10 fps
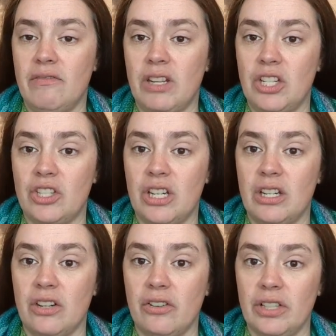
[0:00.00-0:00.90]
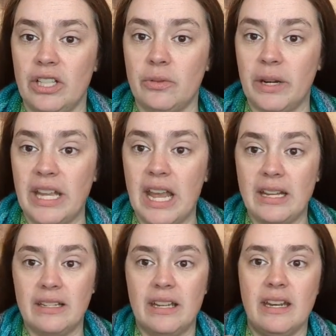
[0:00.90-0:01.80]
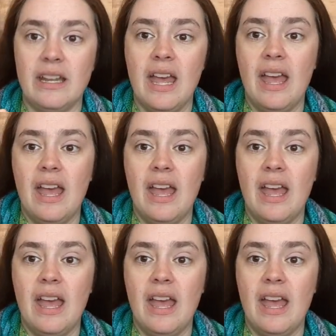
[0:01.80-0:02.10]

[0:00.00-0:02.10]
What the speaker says: finished it in early 2018.